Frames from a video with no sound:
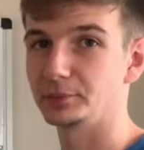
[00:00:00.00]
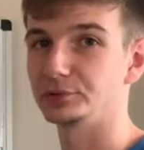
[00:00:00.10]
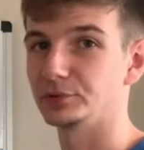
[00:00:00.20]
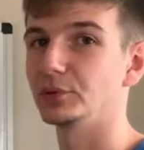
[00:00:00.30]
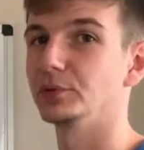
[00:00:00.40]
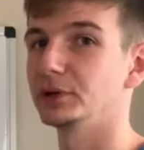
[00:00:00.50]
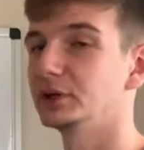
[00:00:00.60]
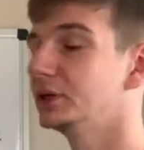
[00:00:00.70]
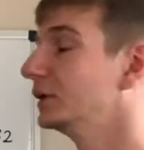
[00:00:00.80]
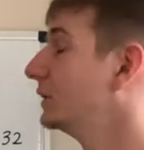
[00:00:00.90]
of the recording.
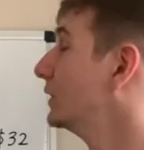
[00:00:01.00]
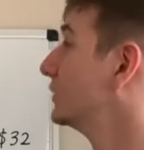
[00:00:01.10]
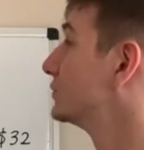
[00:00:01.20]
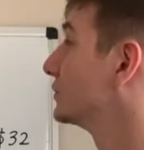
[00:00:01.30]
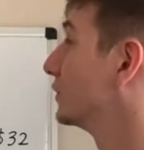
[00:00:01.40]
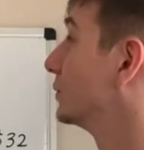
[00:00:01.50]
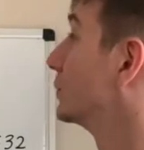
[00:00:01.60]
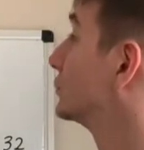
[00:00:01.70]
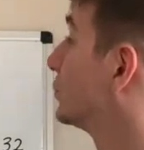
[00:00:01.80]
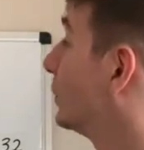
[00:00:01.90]

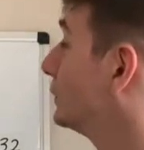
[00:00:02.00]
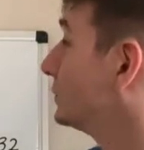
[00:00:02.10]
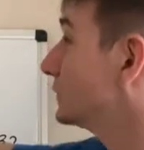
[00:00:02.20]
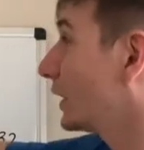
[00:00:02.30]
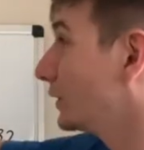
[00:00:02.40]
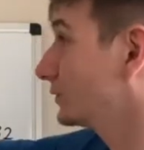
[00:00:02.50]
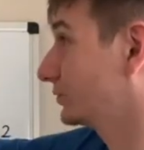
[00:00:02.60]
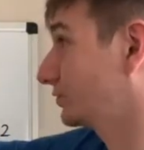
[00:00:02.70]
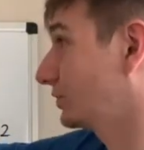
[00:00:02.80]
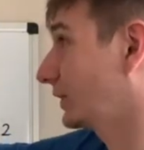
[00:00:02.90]
So $21 a
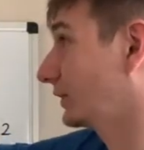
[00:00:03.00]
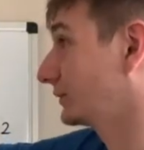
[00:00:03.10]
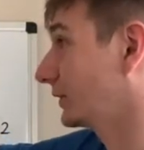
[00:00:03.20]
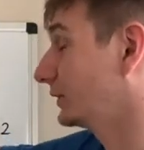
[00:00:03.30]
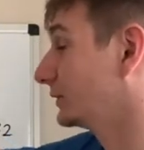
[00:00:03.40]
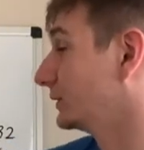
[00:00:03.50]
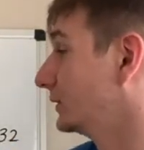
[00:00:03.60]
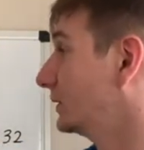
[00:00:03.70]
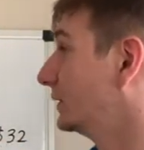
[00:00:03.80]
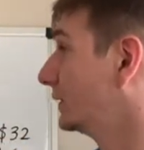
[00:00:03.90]
share, right?
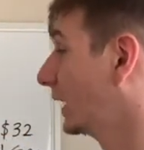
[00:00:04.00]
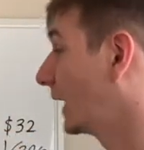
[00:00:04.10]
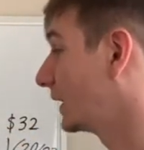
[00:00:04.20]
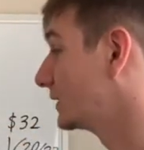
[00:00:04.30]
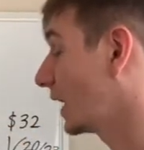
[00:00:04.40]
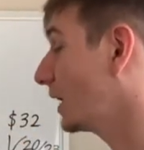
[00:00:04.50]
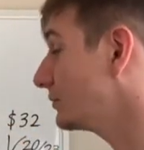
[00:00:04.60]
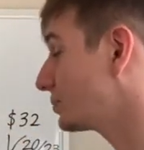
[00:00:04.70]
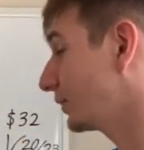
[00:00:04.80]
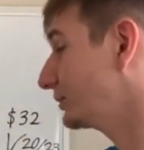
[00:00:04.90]
And I have a
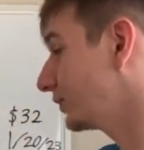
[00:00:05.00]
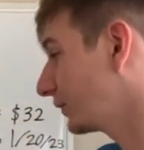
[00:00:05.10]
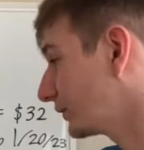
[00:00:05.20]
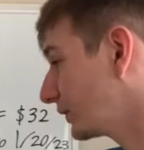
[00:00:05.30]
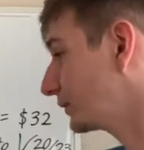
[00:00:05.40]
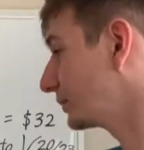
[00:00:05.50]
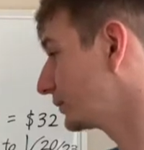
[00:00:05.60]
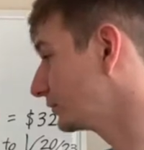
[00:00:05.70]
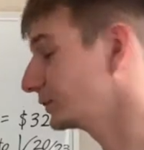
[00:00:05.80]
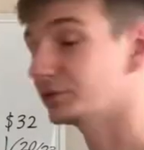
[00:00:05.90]
price target on it
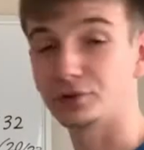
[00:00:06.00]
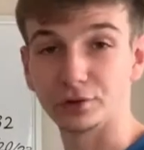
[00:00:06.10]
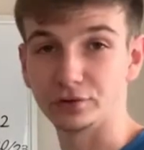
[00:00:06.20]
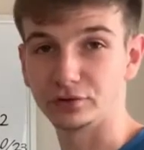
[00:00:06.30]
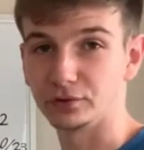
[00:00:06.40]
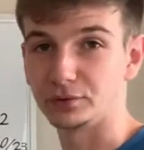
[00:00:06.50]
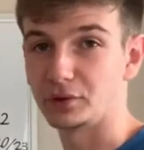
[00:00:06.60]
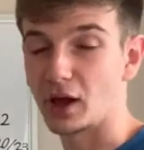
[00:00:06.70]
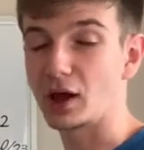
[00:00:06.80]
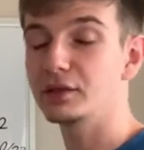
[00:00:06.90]
personally of 32.
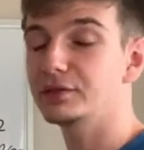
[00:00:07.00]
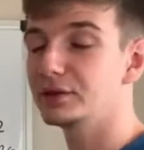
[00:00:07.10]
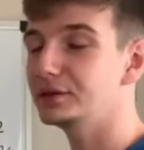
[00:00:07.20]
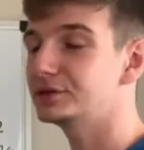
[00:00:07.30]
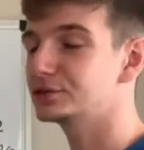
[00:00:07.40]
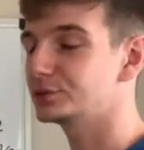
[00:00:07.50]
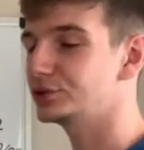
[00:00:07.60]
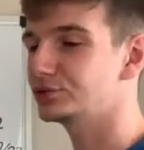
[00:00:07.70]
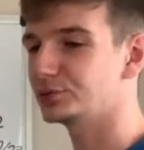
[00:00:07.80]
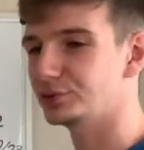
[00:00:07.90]
I think
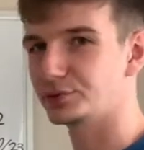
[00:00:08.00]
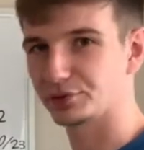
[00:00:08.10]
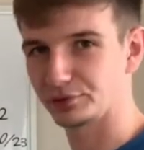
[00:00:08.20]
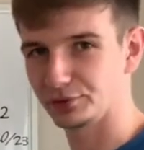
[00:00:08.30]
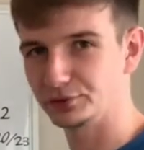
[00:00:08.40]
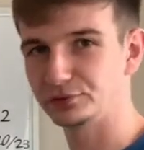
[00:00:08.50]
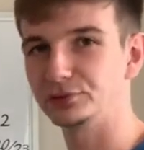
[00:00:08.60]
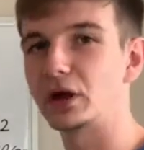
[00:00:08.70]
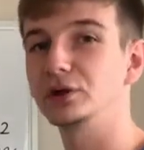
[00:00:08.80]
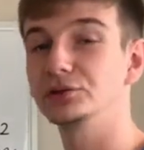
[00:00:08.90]
Switch will go to
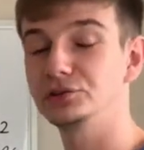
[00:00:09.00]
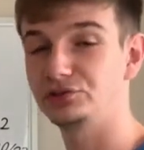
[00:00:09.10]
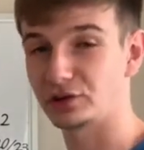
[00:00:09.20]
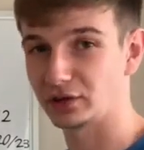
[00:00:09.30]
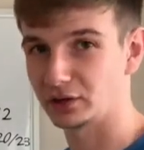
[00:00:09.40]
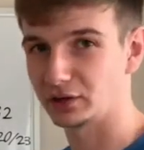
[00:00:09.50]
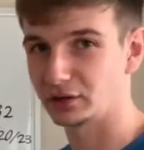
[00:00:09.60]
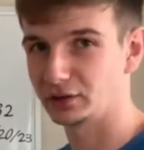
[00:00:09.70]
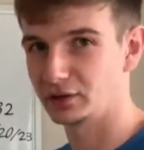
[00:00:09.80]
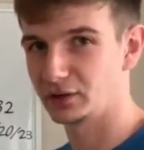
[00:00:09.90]
$32 a share
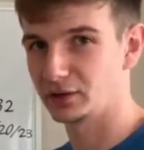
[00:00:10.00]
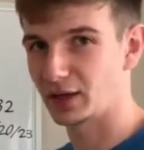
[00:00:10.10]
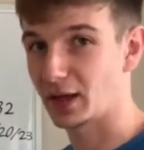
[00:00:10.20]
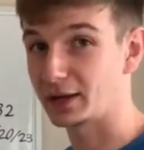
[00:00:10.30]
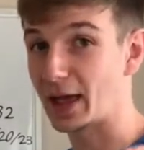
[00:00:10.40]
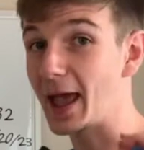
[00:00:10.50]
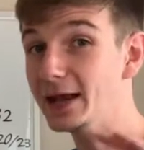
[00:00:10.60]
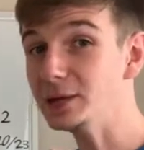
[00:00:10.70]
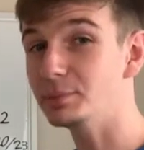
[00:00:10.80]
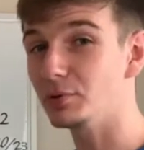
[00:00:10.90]
at
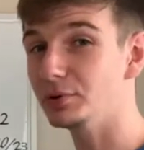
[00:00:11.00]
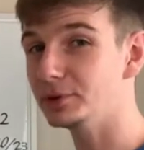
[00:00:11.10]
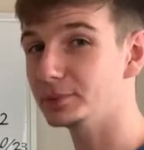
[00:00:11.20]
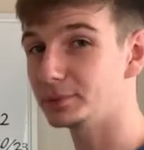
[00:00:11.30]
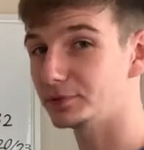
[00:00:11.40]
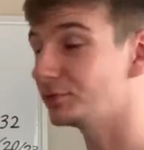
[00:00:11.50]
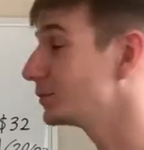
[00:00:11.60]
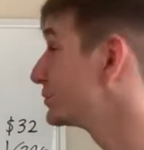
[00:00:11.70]
any point before